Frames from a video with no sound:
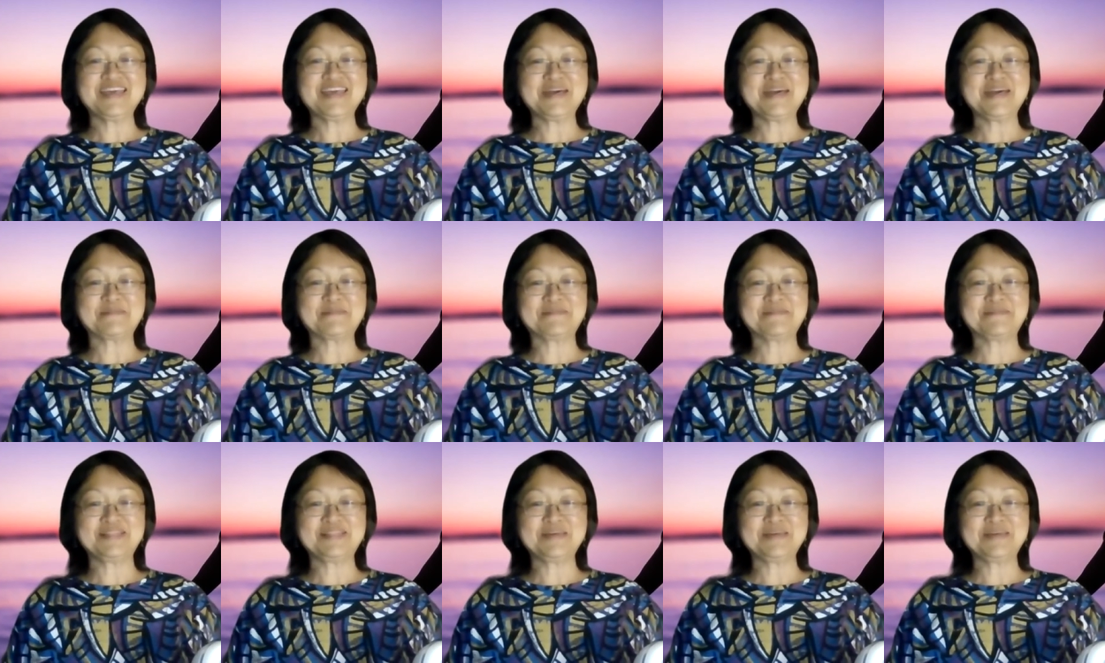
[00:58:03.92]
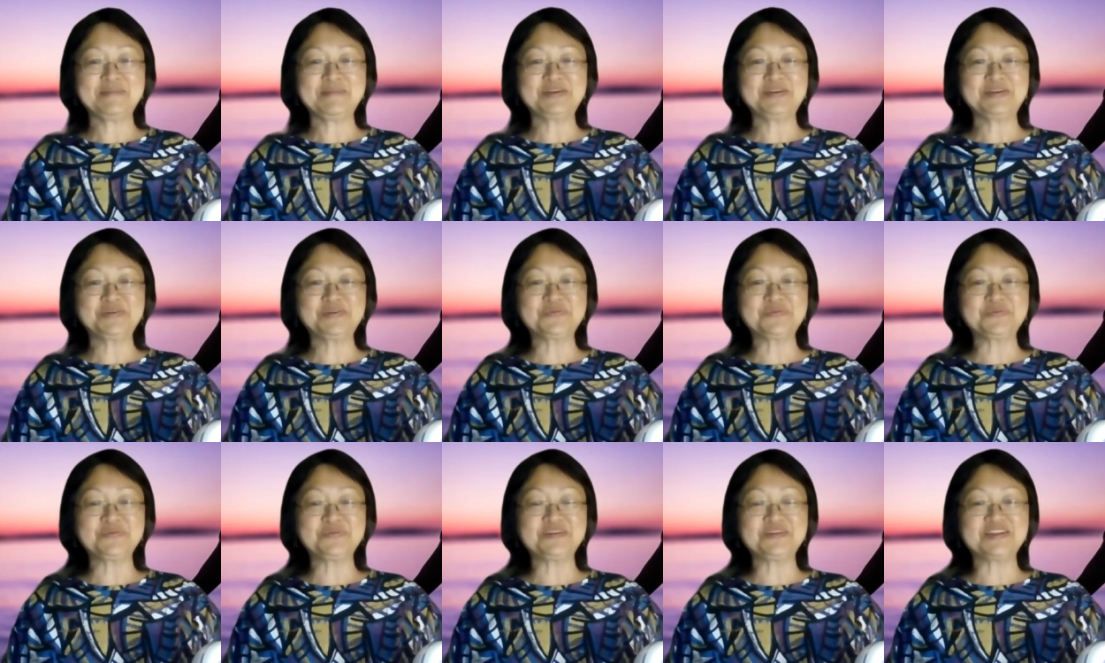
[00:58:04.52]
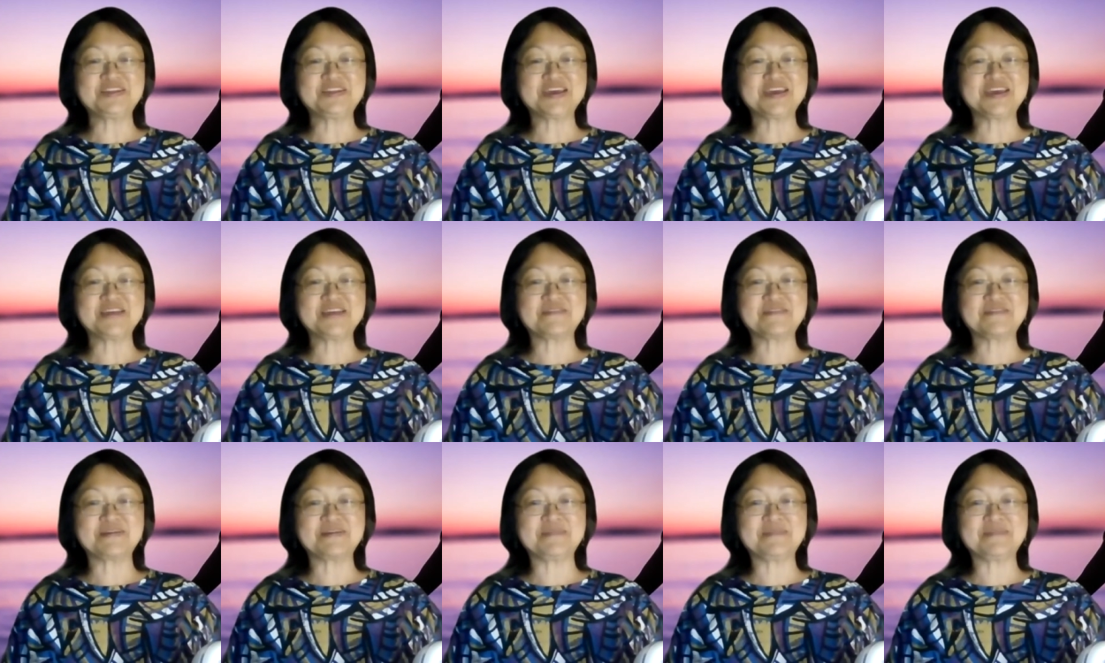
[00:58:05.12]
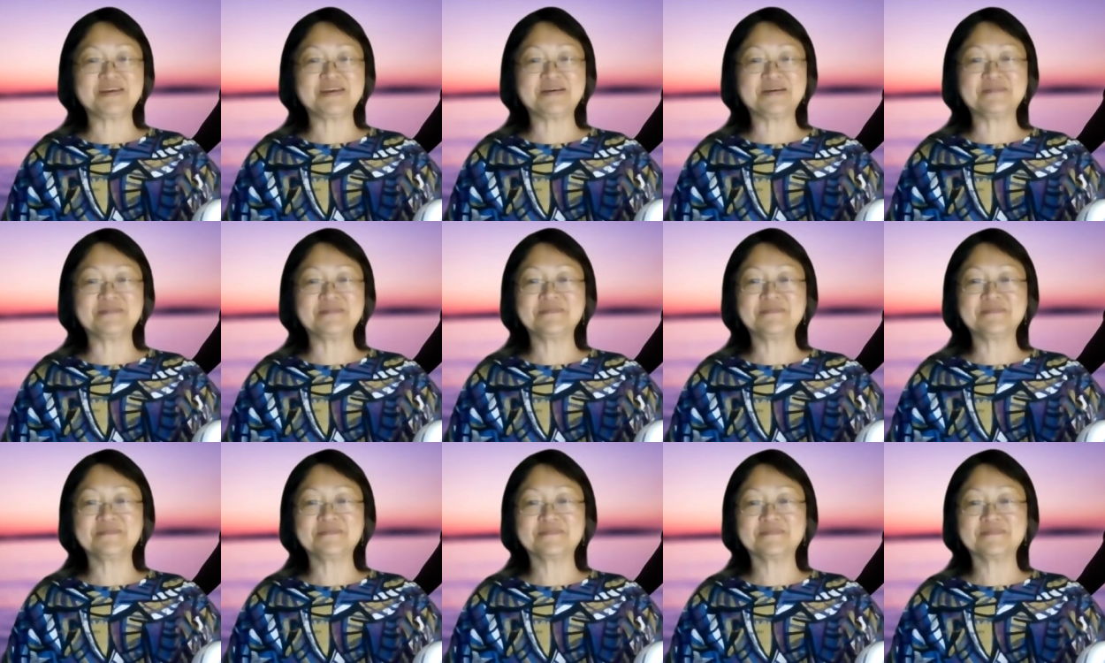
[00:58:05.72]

Yeah, let me show you the diagram now.